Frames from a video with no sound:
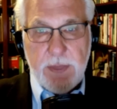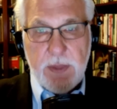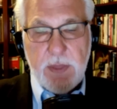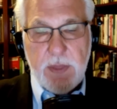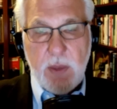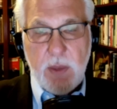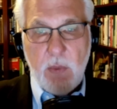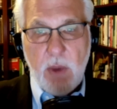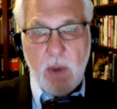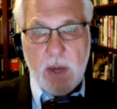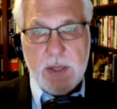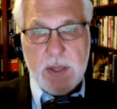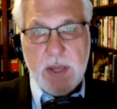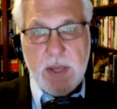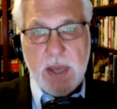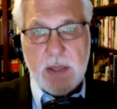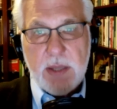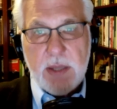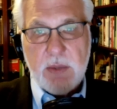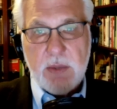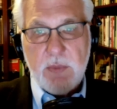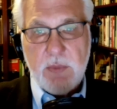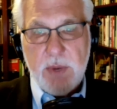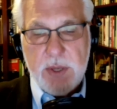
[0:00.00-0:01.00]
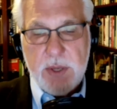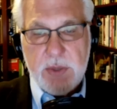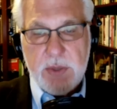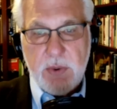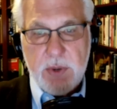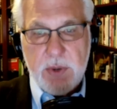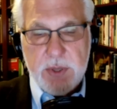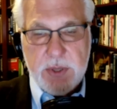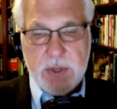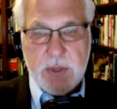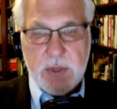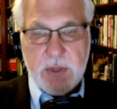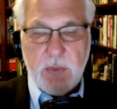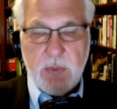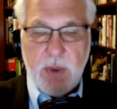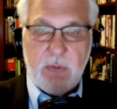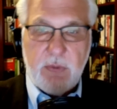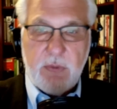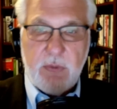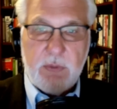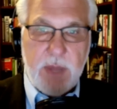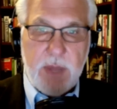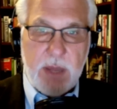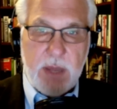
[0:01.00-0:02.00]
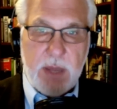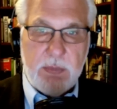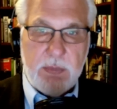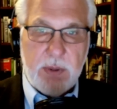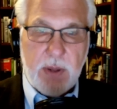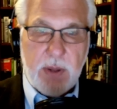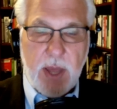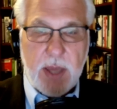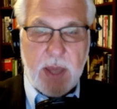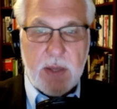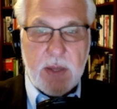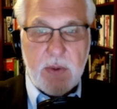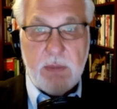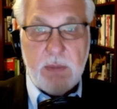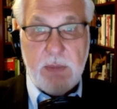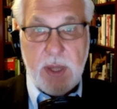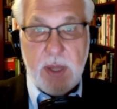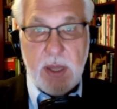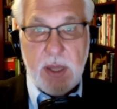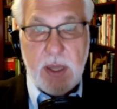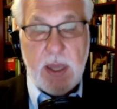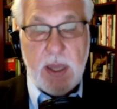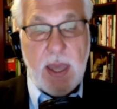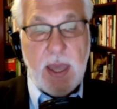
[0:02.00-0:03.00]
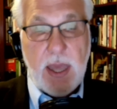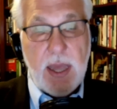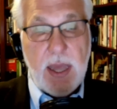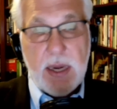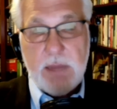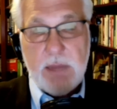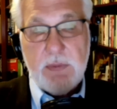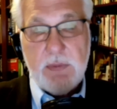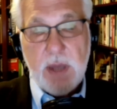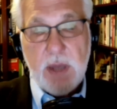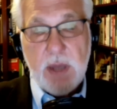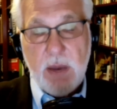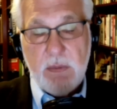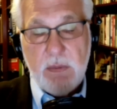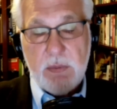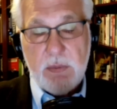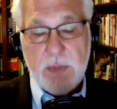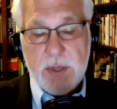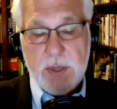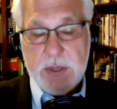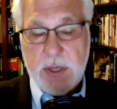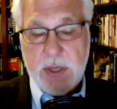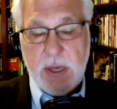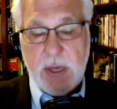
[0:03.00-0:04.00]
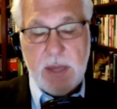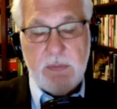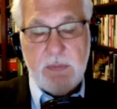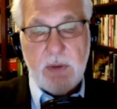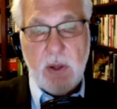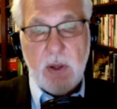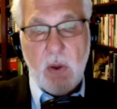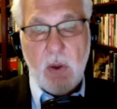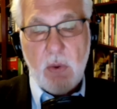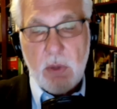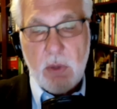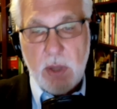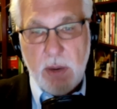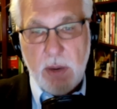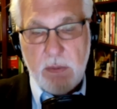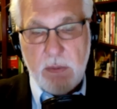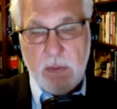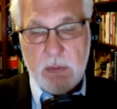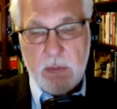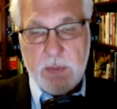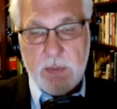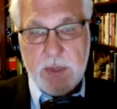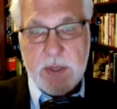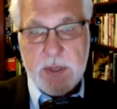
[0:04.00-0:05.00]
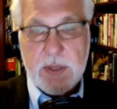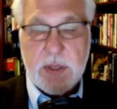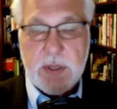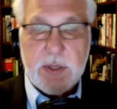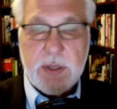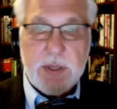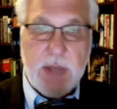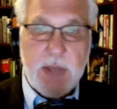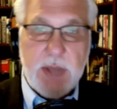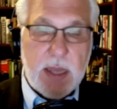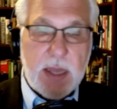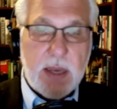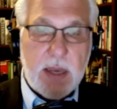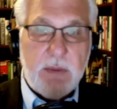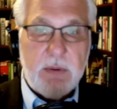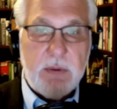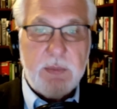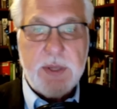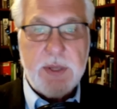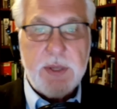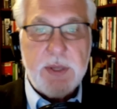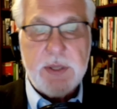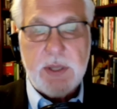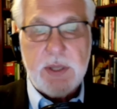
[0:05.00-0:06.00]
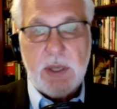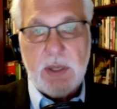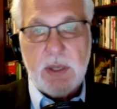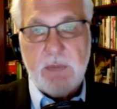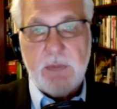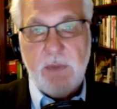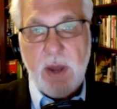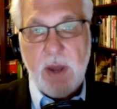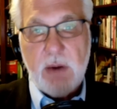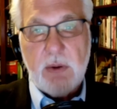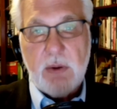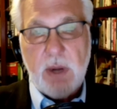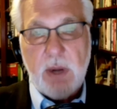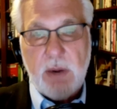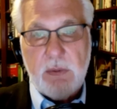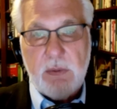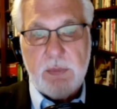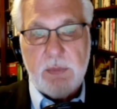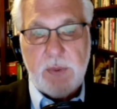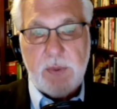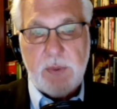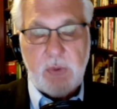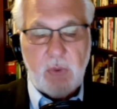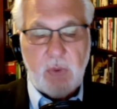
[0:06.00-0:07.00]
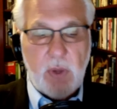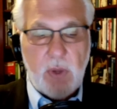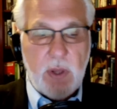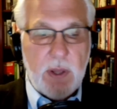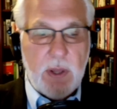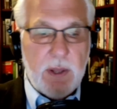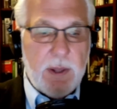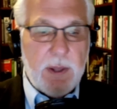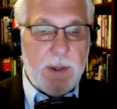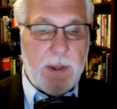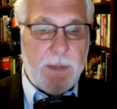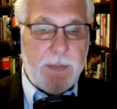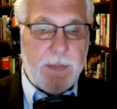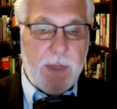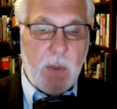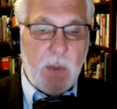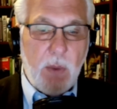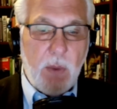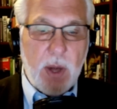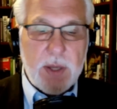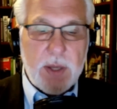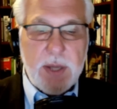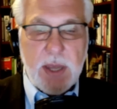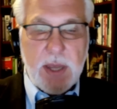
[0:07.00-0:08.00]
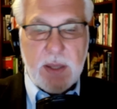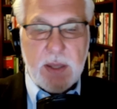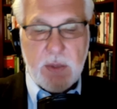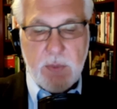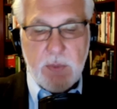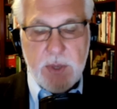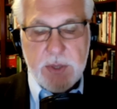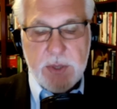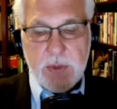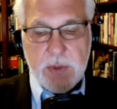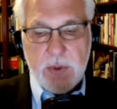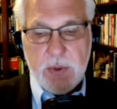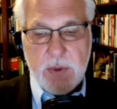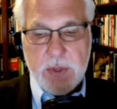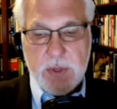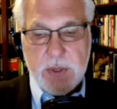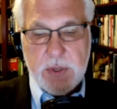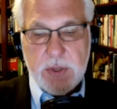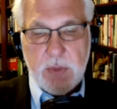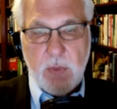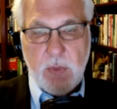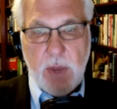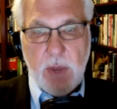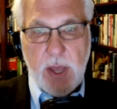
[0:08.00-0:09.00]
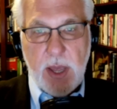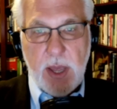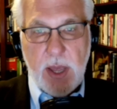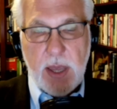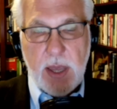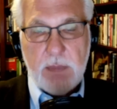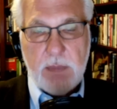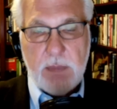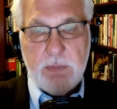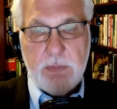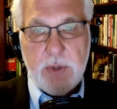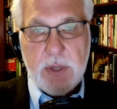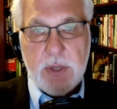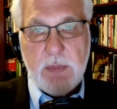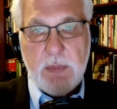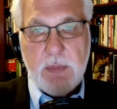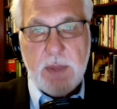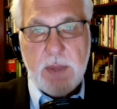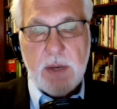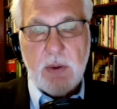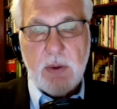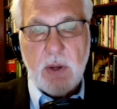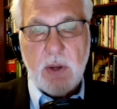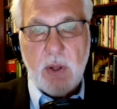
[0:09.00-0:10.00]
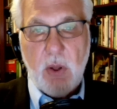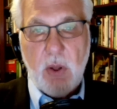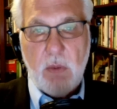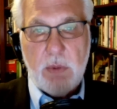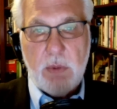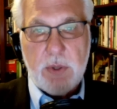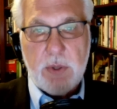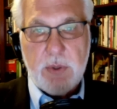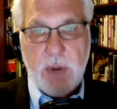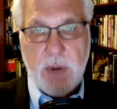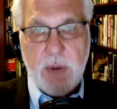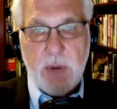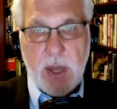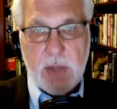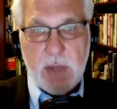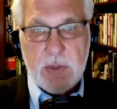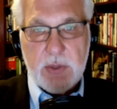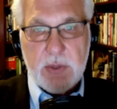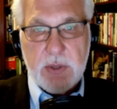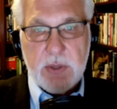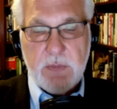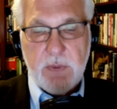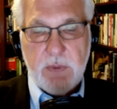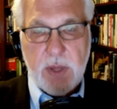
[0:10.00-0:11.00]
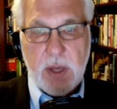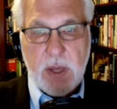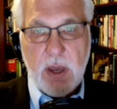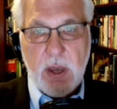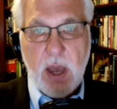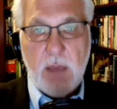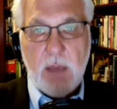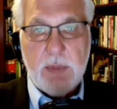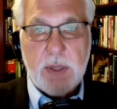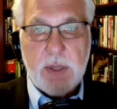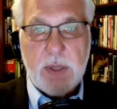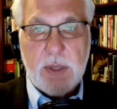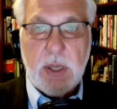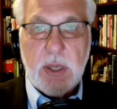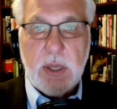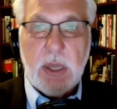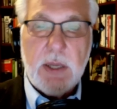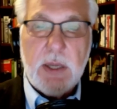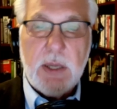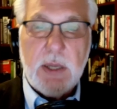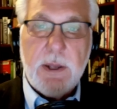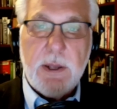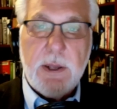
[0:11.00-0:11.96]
They want to take the resources away from people like you and me, and even governments, and even local governments, and state governments, and federal governments. They want to take the resources away and put them into a global trust for the common good.